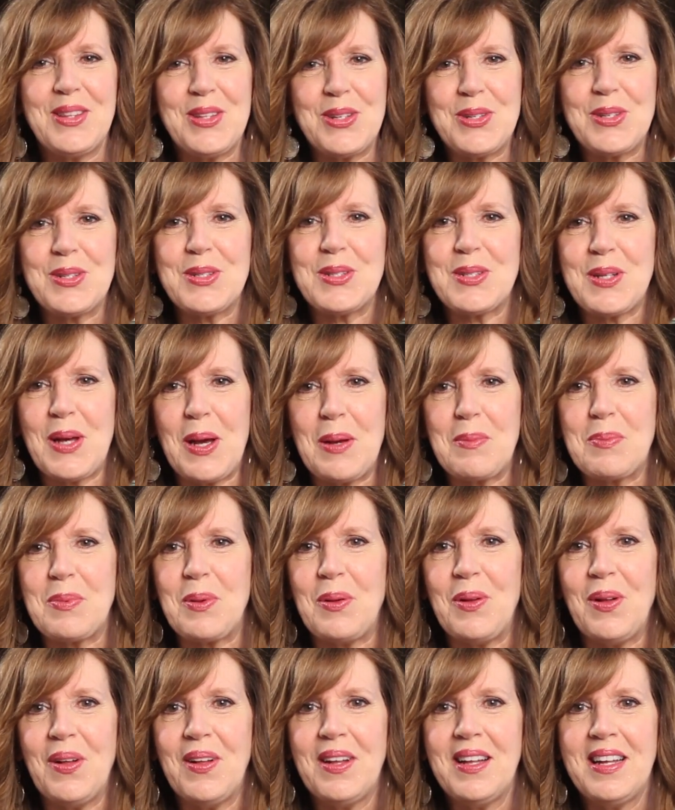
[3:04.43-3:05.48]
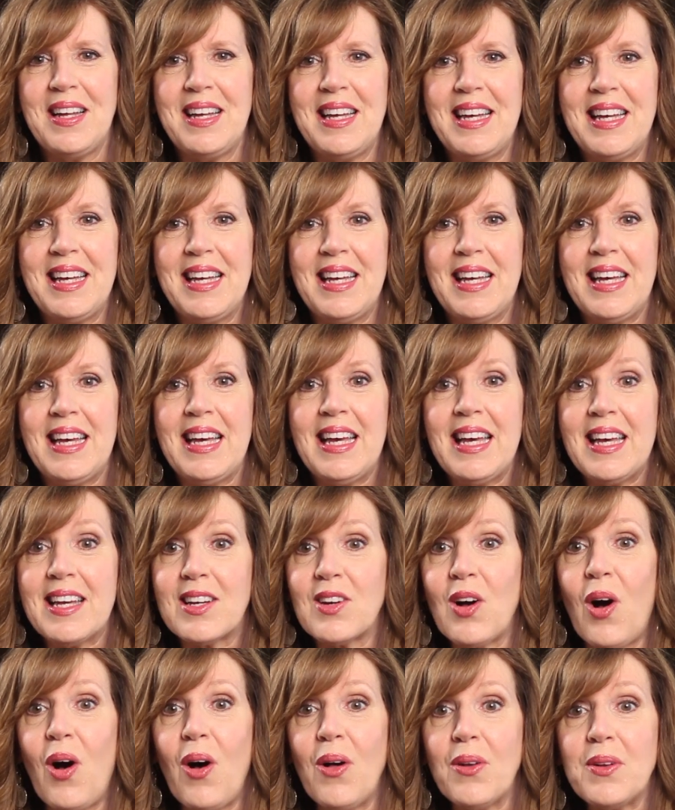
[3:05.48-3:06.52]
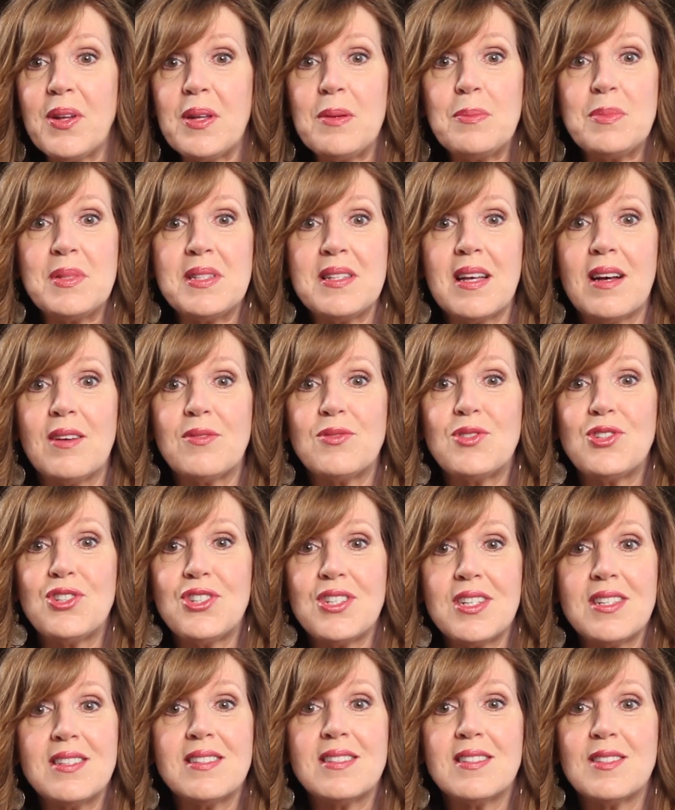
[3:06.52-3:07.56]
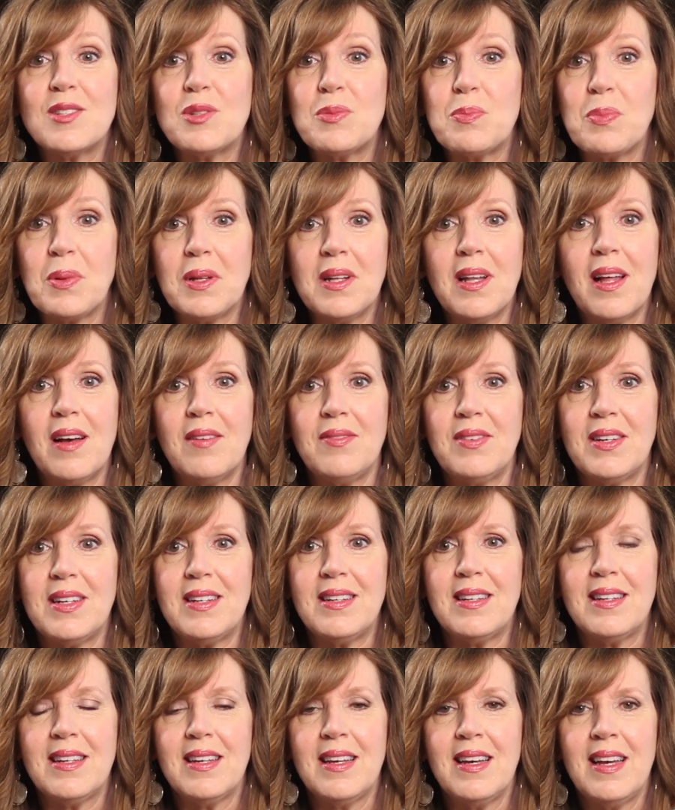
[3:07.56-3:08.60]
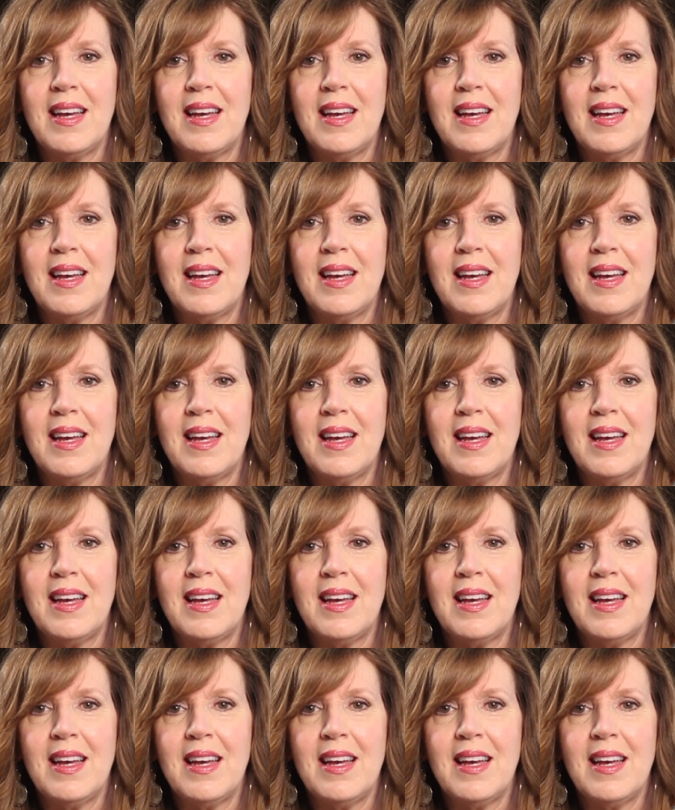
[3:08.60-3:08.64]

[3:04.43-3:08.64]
the disciple. He called himself Jesus' beloved,